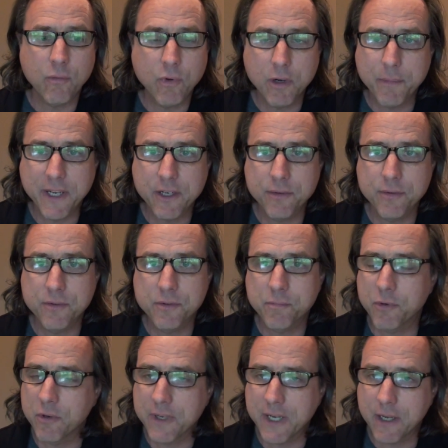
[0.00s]
one of my crews
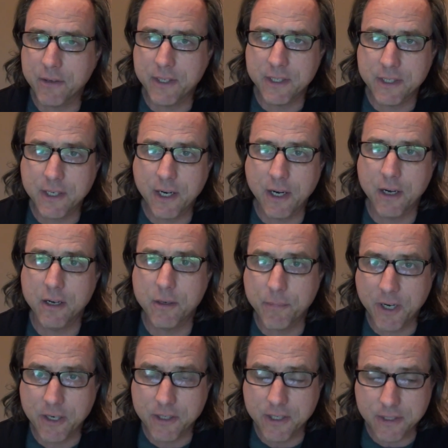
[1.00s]
broke out in a car in a
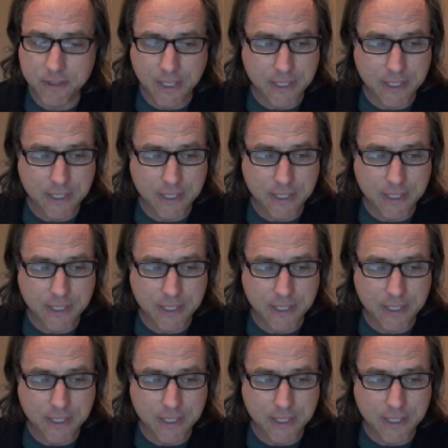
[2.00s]
parking